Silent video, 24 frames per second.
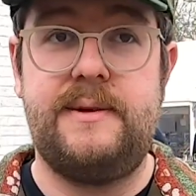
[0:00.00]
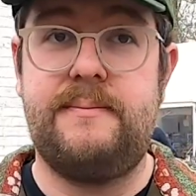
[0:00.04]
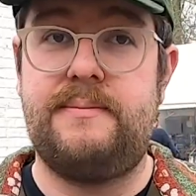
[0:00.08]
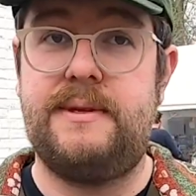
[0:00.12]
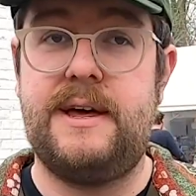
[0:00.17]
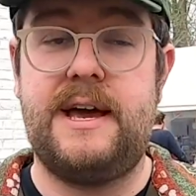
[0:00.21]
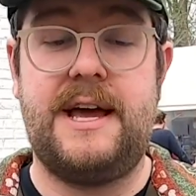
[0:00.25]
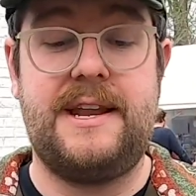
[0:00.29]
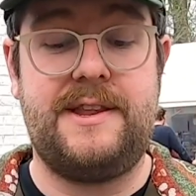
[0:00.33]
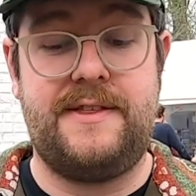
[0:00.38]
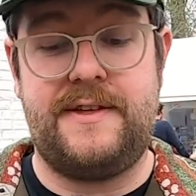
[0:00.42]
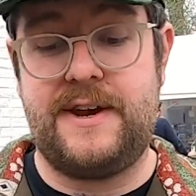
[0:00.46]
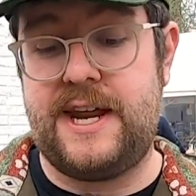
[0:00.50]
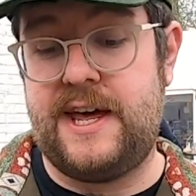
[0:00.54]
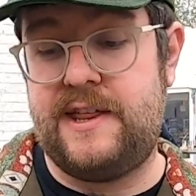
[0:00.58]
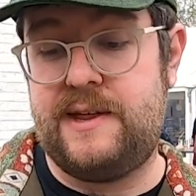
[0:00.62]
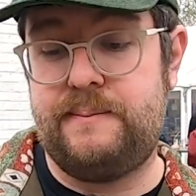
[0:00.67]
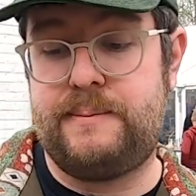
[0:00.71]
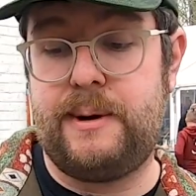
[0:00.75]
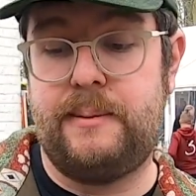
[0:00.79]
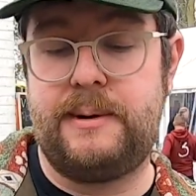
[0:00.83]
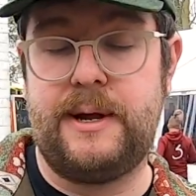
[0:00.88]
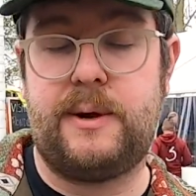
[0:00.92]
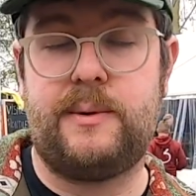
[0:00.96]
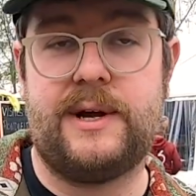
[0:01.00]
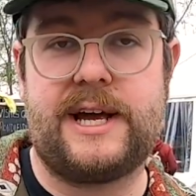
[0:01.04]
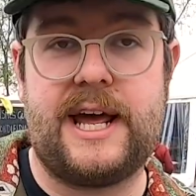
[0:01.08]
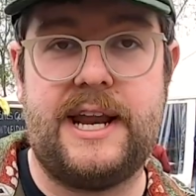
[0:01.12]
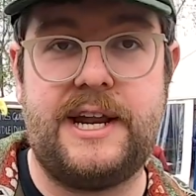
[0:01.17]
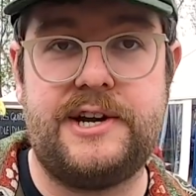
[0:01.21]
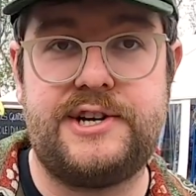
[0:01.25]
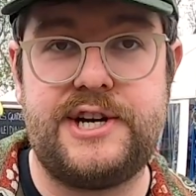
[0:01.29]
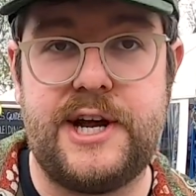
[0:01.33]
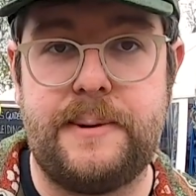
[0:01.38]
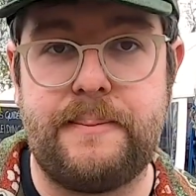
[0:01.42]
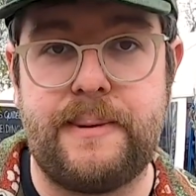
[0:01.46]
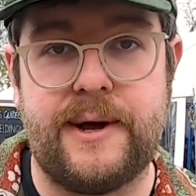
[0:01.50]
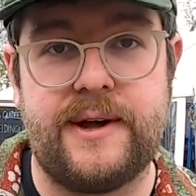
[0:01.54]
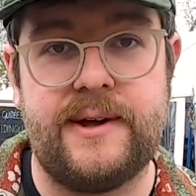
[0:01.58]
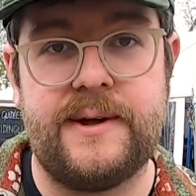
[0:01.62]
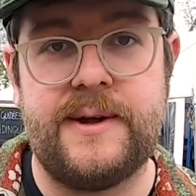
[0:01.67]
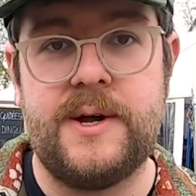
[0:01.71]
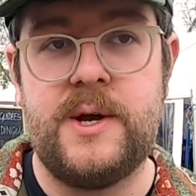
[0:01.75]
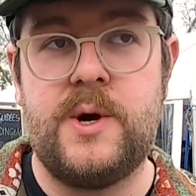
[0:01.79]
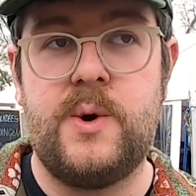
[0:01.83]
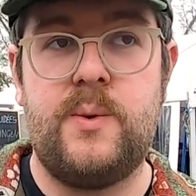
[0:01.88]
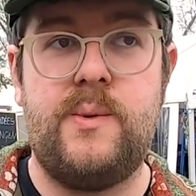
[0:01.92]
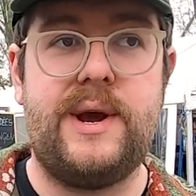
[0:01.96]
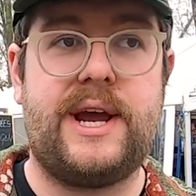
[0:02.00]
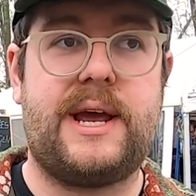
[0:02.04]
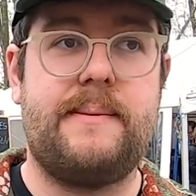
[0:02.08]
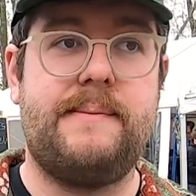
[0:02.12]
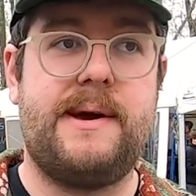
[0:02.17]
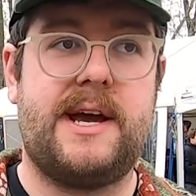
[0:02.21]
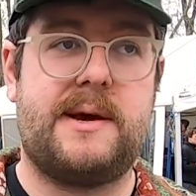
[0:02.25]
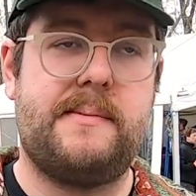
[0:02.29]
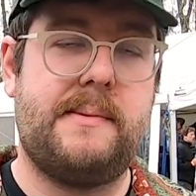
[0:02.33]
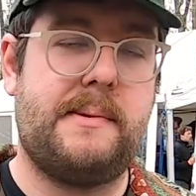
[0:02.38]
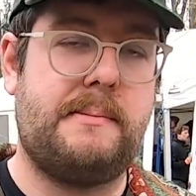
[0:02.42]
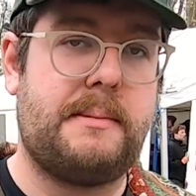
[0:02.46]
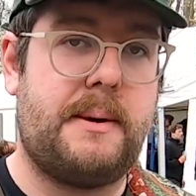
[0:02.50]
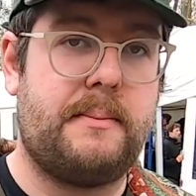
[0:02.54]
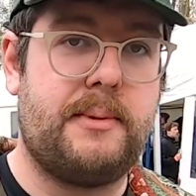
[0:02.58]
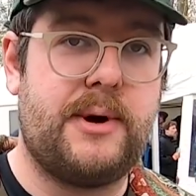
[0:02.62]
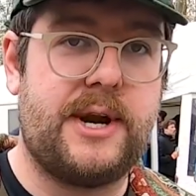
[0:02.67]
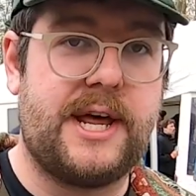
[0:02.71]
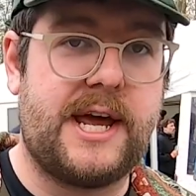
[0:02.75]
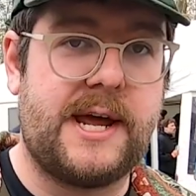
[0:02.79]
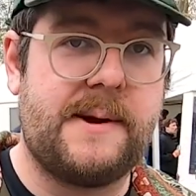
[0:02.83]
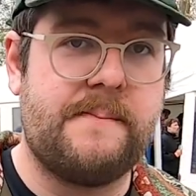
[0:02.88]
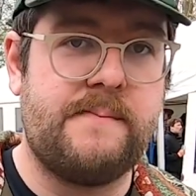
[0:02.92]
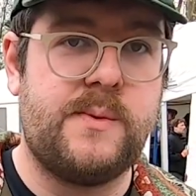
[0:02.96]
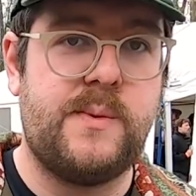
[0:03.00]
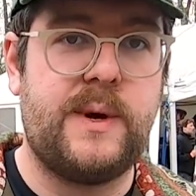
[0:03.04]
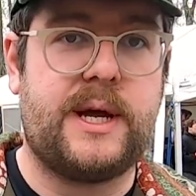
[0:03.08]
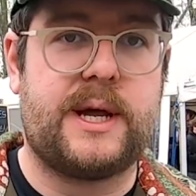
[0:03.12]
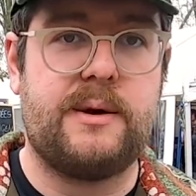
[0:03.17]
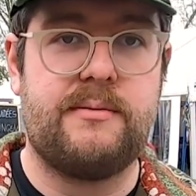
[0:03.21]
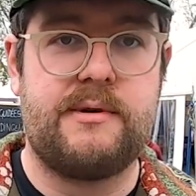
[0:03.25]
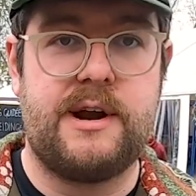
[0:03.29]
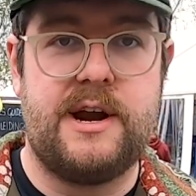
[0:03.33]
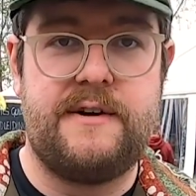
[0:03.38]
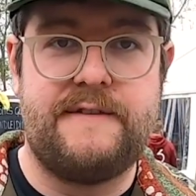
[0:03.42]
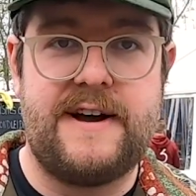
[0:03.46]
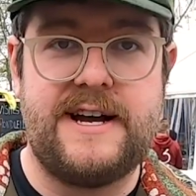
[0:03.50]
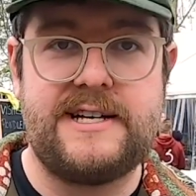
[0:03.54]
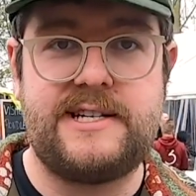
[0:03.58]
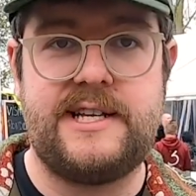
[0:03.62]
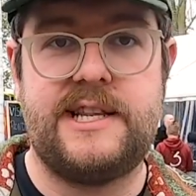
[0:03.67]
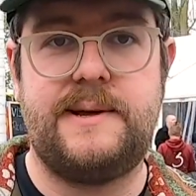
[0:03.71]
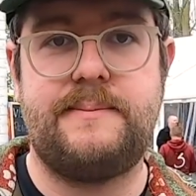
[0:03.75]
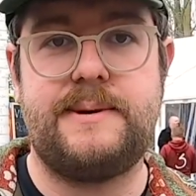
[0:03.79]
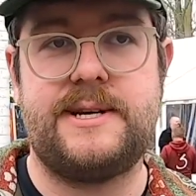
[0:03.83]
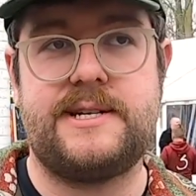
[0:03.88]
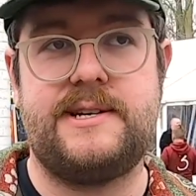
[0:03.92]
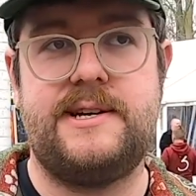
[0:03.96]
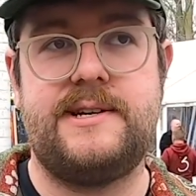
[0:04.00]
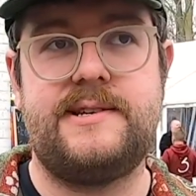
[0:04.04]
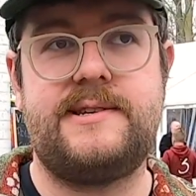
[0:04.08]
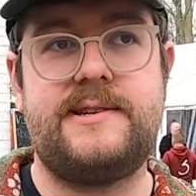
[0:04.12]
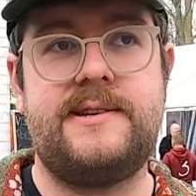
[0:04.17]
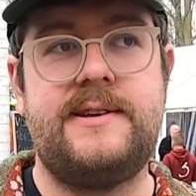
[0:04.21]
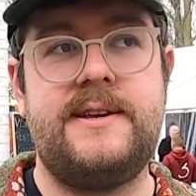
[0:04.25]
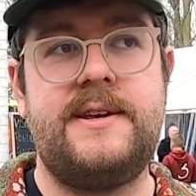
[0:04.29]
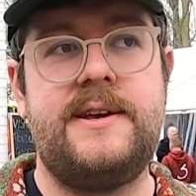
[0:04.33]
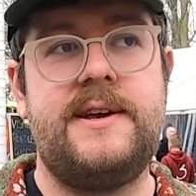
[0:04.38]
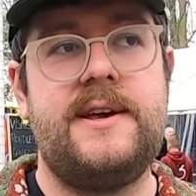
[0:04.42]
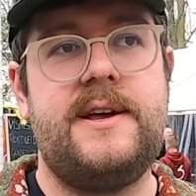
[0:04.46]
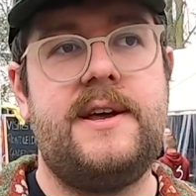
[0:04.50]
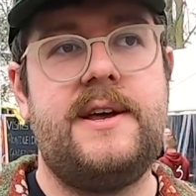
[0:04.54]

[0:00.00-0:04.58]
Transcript: At the end of the day, the public will get it cheaper. We can make a bit more money. We can reinvest in the business.